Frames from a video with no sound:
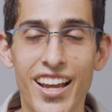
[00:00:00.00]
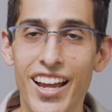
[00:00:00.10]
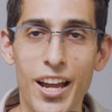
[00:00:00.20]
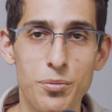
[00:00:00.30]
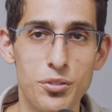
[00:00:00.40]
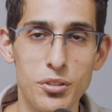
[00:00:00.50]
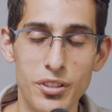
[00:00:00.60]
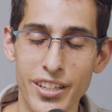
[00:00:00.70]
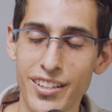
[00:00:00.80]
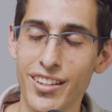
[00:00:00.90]

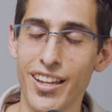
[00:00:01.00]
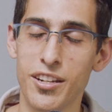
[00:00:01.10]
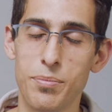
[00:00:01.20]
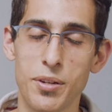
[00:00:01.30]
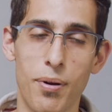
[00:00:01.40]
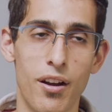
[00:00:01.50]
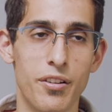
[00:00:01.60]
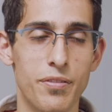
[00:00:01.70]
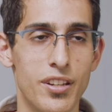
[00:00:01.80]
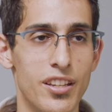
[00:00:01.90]
Absolutely. And a big part
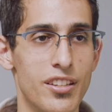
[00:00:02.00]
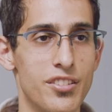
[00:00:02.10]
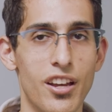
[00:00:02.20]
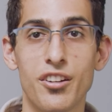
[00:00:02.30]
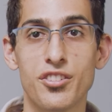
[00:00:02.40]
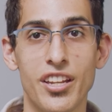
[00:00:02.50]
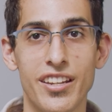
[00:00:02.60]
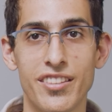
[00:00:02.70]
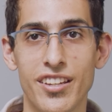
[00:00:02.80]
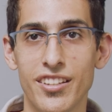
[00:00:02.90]
of it is
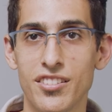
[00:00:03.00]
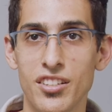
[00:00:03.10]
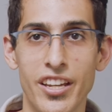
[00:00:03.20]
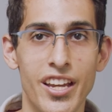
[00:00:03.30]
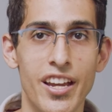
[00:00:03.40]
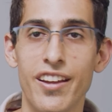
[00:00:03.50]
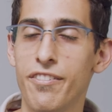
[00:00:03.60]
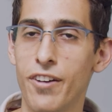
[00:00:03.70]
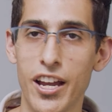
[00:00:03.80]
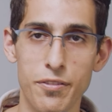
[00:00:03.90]
understanding that
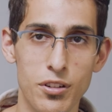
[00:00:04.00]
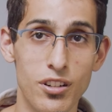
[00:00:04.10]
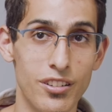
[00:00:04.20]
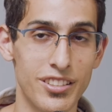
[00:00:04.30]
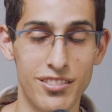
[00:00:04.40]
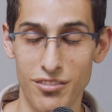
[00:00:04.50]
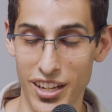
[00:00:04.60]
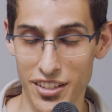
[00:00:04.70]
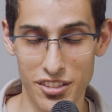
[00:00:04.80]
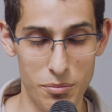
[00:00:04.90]
Fiverr,
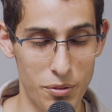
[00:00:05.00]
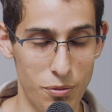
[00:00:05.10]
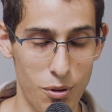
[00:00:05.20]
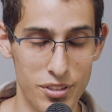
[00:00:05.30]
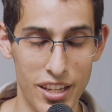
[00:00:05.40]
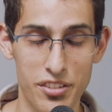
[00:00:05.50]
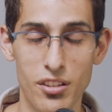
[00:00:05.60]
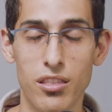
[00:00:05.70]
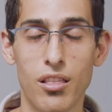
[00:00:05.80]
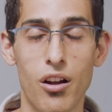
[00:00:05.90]
like I said before, takes the
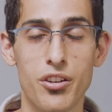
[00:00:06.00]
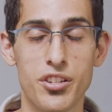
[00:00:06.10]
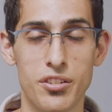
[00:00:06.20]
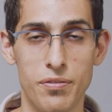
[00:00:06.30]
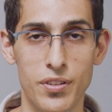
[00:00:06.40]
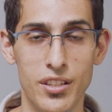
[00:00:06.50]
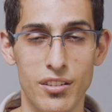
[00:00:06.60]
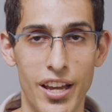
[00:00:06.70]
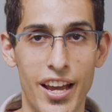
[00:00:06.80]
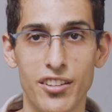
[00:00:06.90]
largest fee
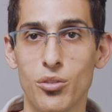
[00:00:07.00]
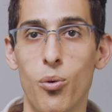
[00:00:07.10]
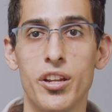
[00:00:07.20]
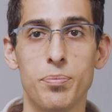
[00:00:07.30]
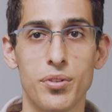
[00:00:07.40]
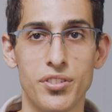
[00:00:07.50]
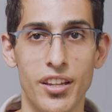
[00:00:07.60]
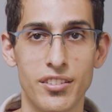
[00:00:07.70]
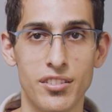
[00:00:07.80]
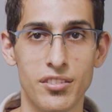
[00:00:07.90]
at
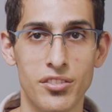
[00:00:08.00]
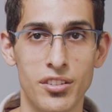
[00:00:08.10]
20%.